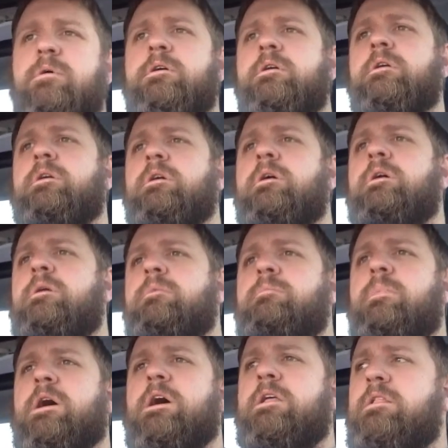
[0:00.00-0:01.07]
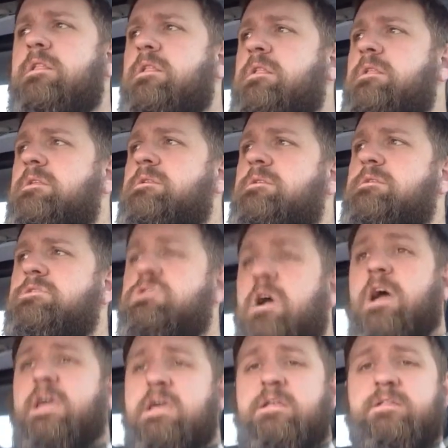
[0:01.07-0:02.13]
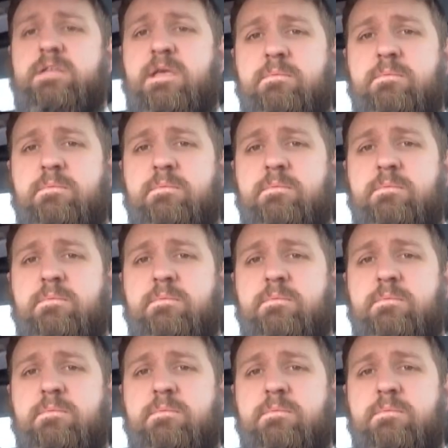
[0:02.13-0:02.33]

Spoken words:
But try it.